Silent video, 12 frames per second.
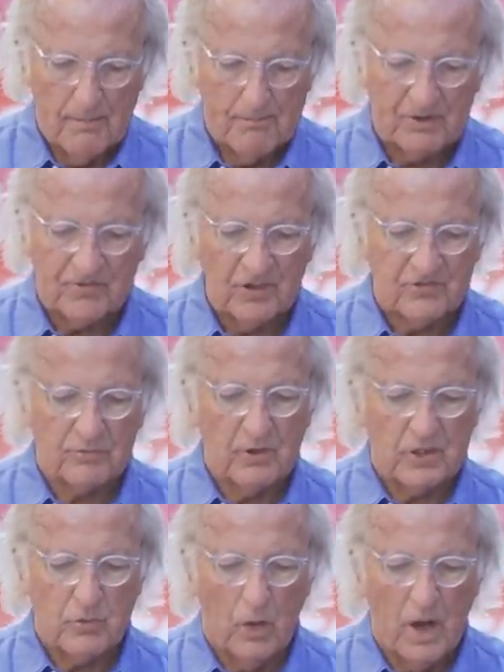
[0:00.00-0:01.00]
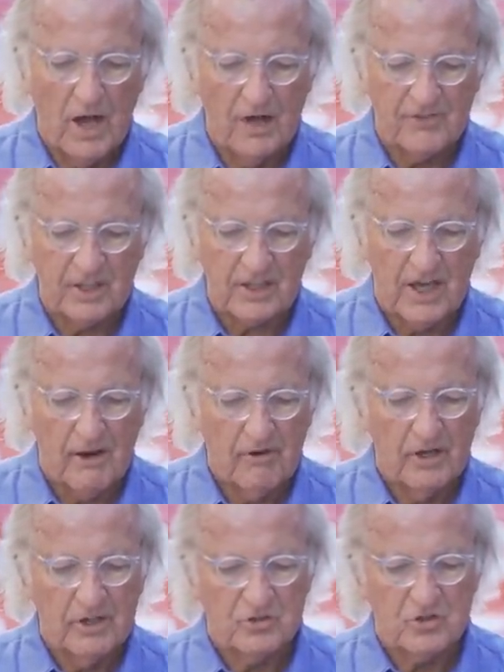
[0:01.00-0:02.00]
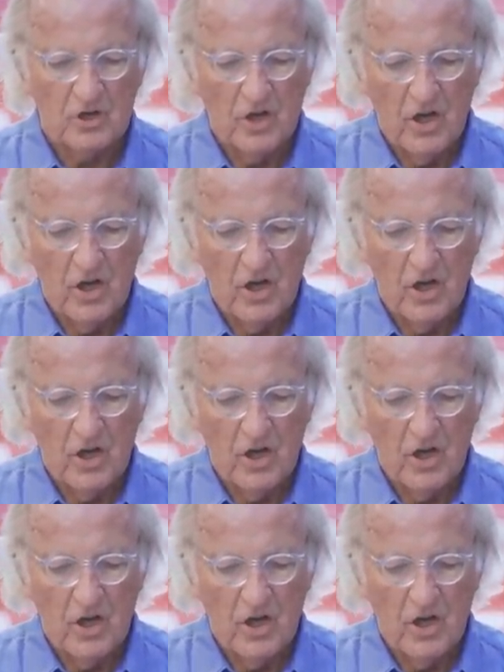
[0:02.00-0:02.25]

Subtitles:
But this required the courage